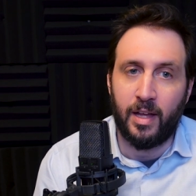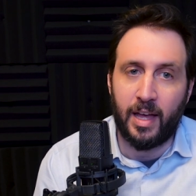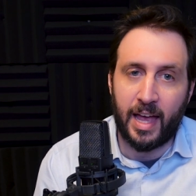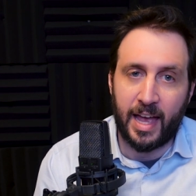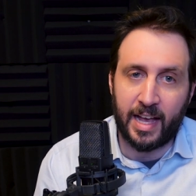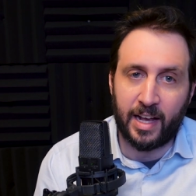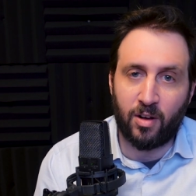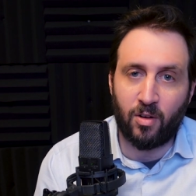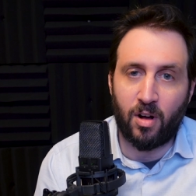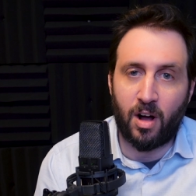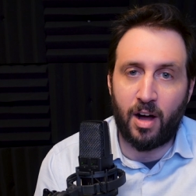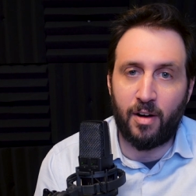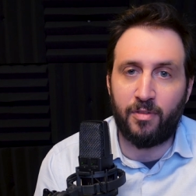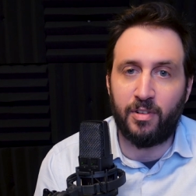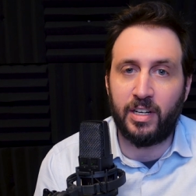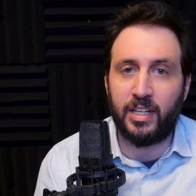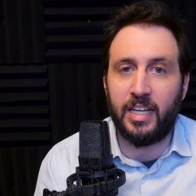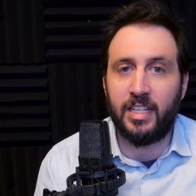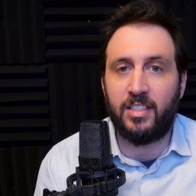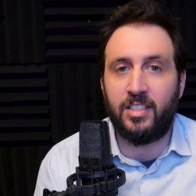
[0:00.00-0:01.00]
anger
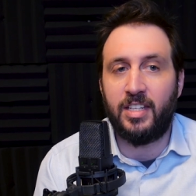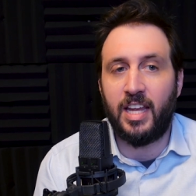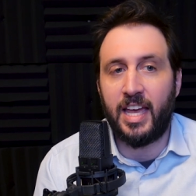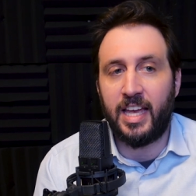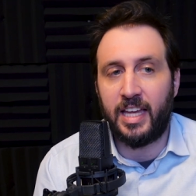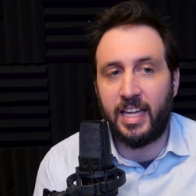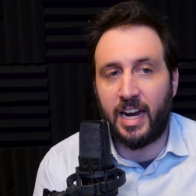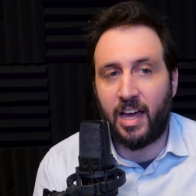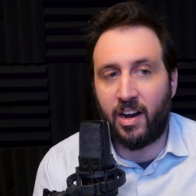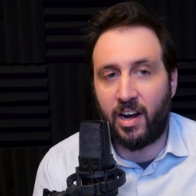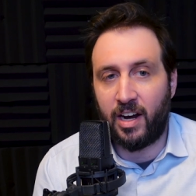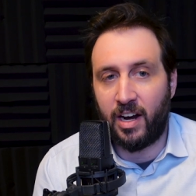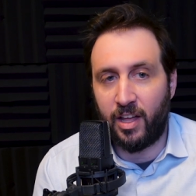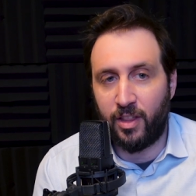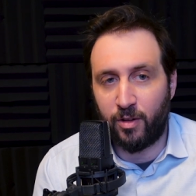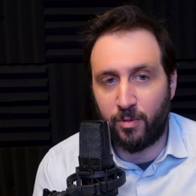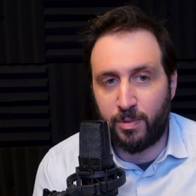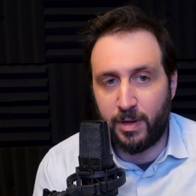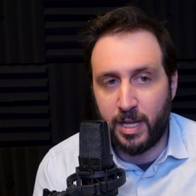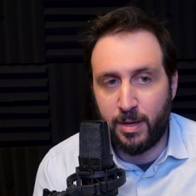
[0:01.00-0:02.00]
often gets taken out on
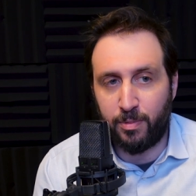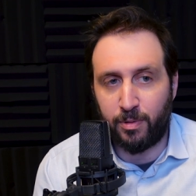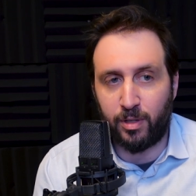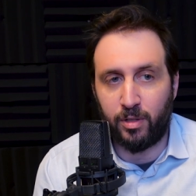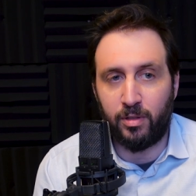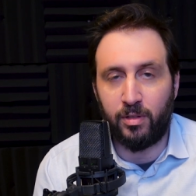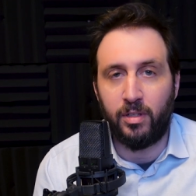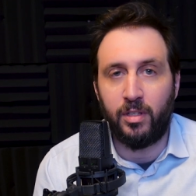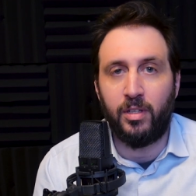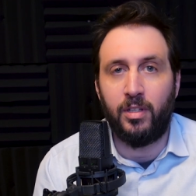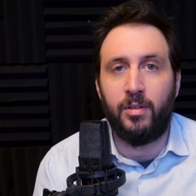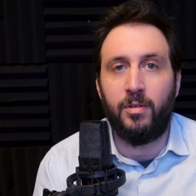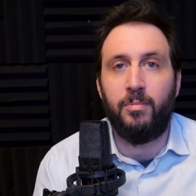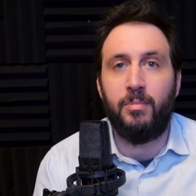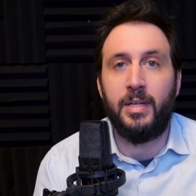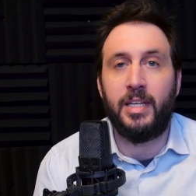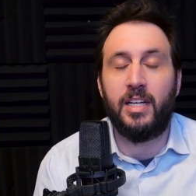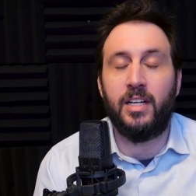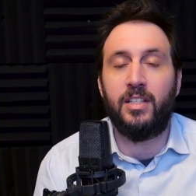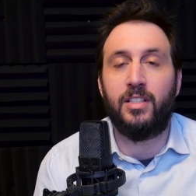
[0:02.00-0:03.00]
other people
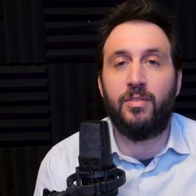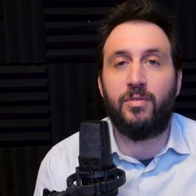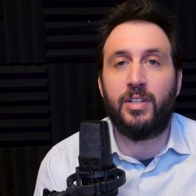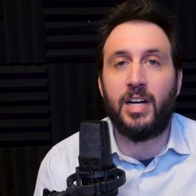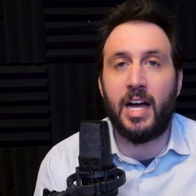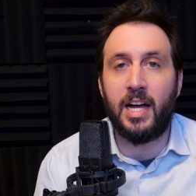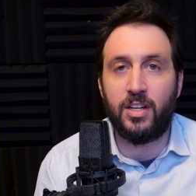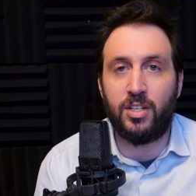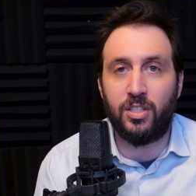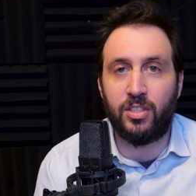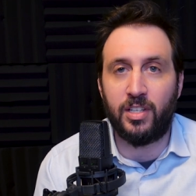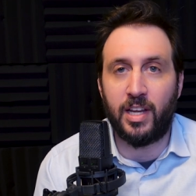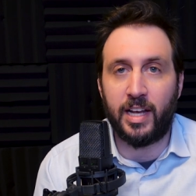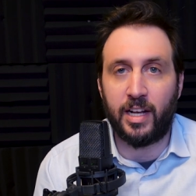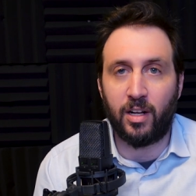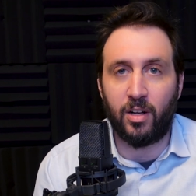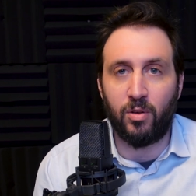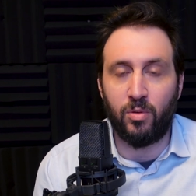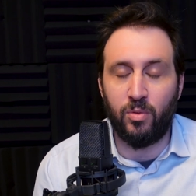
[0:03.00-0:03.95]
because of conscious anger.